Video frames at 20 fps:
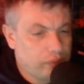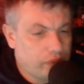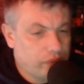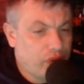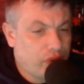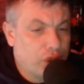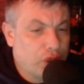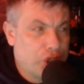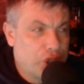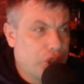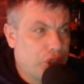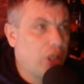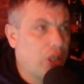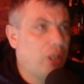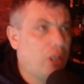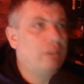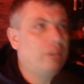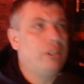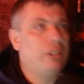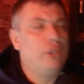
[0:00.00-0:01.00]
For
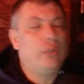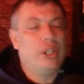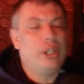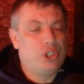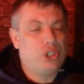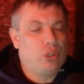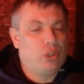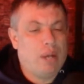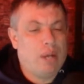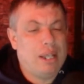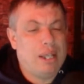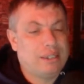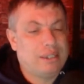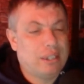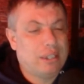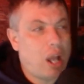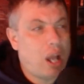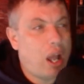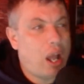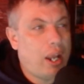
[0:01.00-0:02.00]
sure. You get your rest
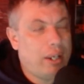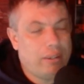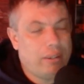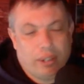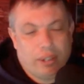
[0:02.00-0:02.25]
tonight,